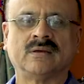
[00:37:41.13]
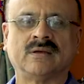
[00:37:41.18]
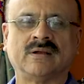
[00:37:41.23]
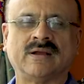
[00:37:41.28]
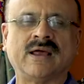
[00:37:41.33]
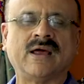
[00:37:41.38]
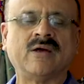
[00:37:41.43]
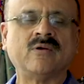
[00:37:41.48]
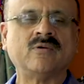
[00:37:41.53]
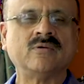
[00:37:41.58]

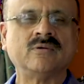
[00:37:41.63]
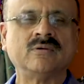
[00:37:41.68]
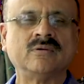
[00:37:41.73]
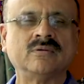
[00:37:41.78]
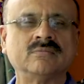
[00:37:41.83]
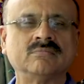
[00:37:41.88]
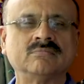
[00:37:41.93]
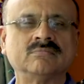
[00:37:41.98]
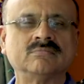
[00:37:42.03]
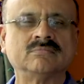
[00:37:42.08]

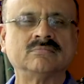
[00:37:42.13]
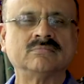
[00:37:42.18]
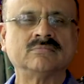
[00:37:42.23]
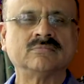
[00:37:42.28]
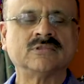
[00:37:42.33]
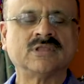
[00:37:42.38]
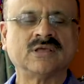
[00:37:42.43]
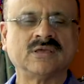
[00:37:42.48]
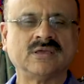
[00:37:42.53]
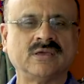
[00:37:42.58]
around
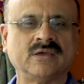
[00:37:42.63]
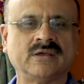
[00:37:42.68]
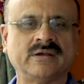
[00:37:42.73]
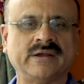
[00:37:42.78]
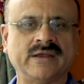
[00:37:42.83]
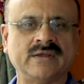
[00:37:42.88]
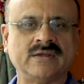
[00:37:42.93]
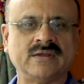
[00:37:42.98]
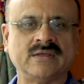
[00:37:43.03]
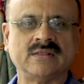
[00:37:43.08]
the year
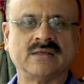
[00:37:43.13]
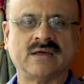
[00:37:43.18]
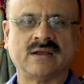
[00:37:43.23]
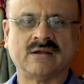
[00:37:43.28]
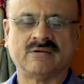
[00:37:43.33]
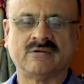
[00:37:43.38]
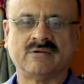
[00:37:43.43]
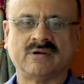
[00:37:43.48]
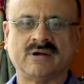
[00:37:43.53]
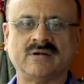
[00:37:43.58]

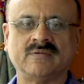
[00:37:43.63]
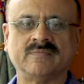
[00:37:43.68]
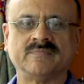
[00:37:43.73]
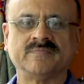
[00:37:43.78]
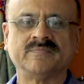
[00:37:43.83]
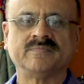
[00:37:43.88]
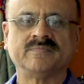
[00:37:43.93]
1800.